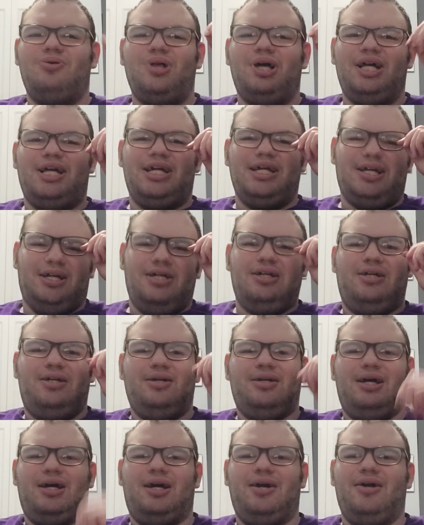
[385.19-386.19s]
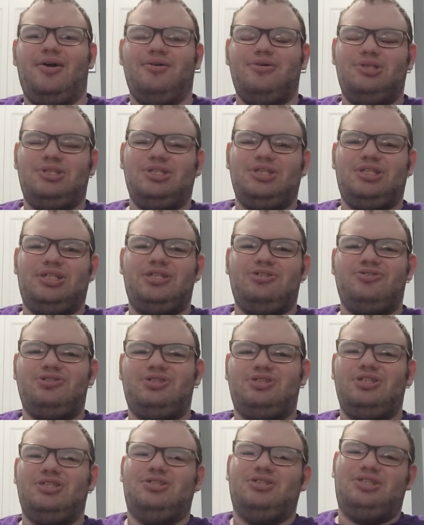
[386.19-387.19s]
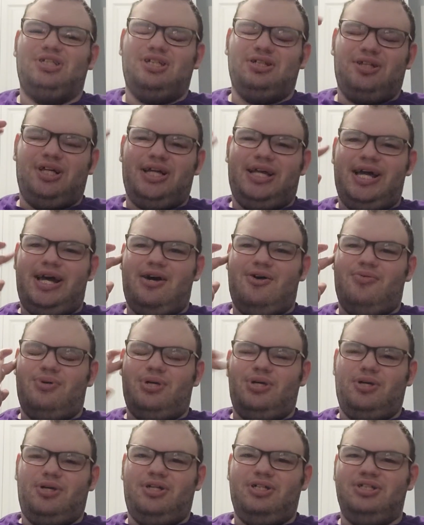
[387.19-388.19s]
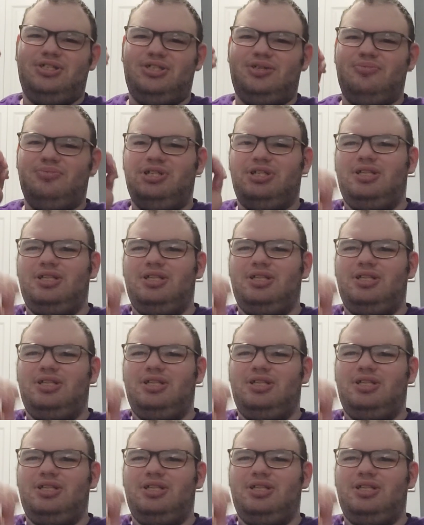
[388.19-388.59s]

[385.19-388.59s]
Like I don't know, it was just interesting seeing like how because